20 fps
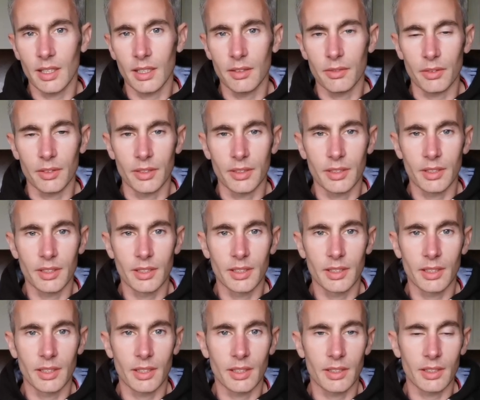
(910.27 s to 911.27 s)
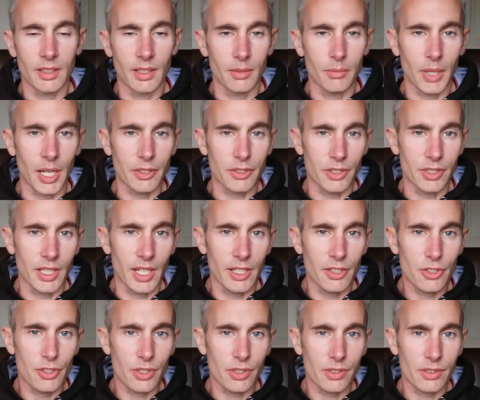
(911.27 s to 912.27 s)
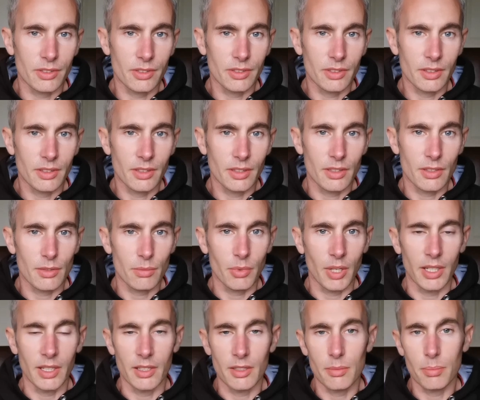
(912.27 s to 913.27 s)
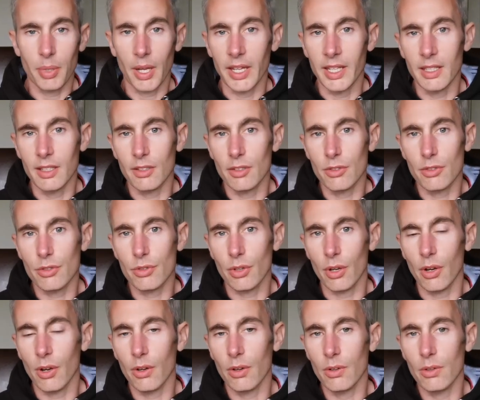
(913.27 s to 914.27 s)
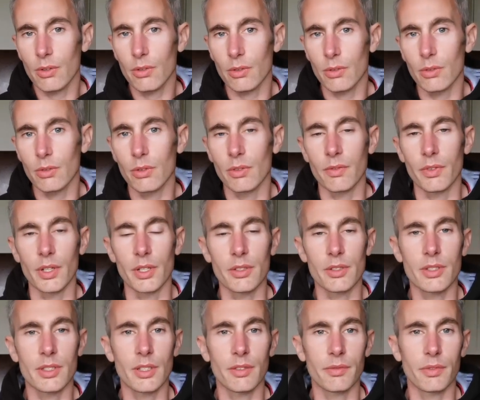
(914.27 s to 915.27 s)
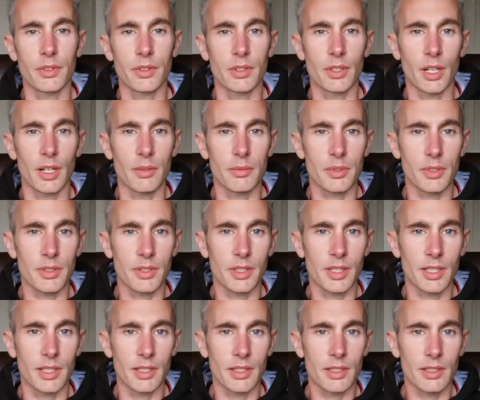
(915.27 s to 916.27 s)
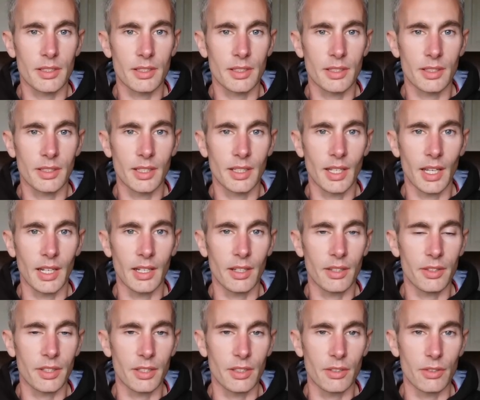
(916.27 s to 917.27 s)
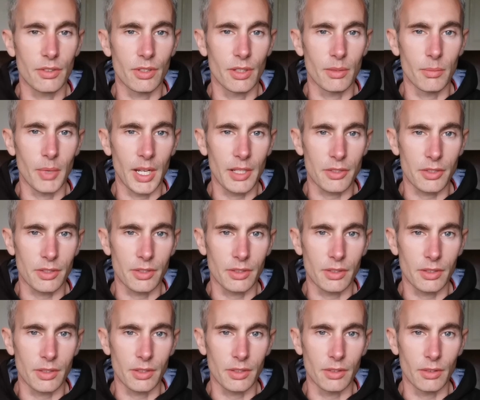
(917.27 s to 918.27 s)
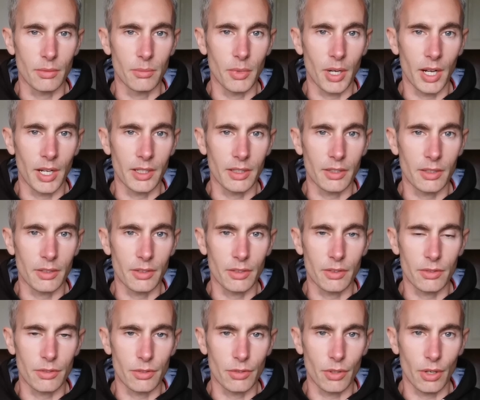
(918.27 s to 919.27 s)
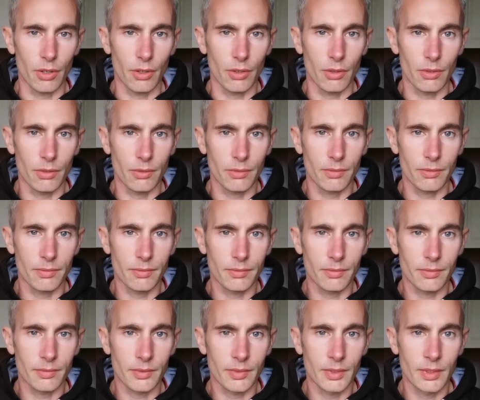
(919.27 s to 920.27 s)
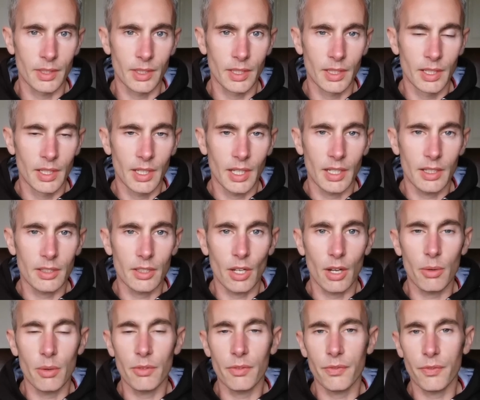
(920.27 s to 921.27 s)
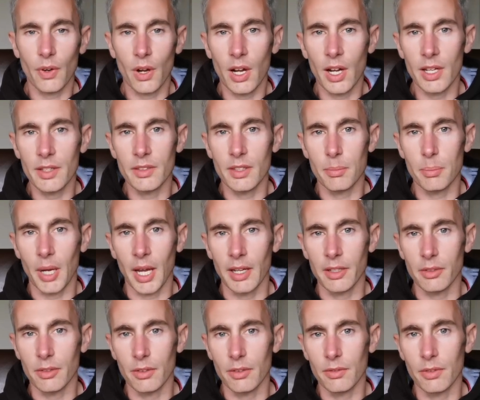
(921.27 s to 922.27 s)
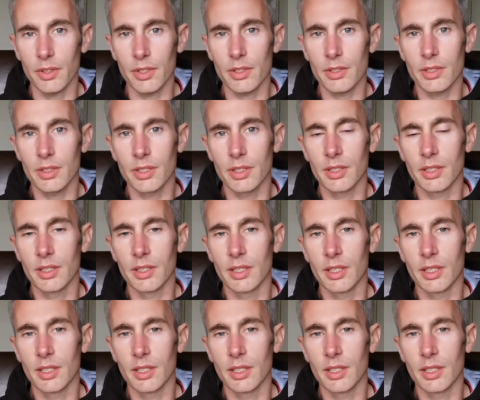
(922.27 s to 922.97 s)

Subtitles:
even the imagination, as well as pain control, all of those different types of things. Anything you can imagine that your mind can control. And go and find the panel that